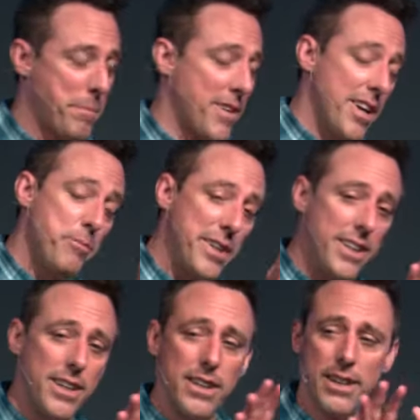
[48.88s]
can
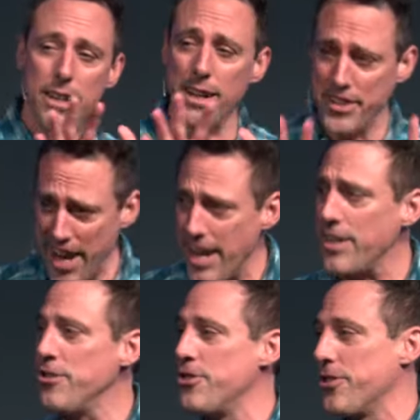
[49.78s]
be a
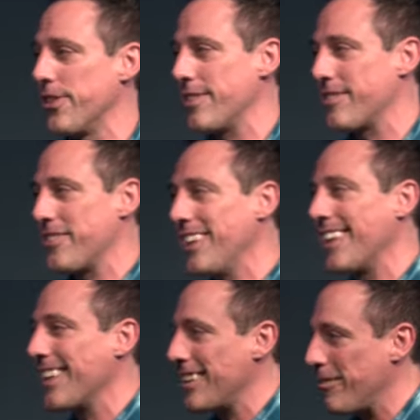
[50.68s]
dangerous
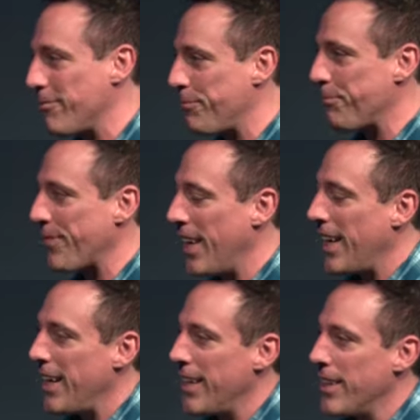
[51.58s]
thing.
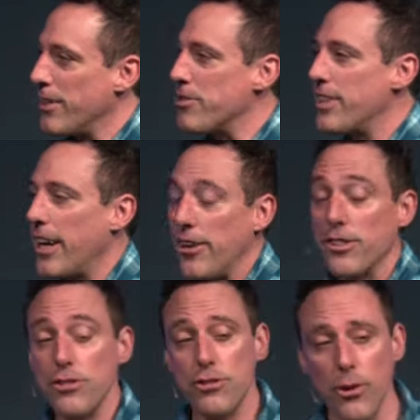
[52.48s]
You see, I
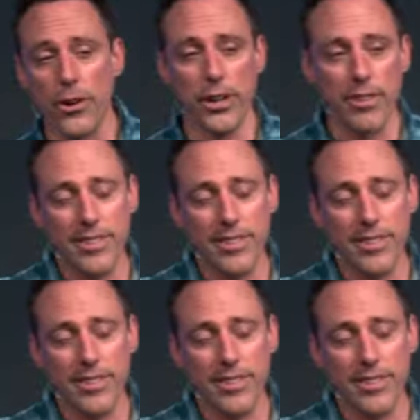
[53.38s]
heard a story of a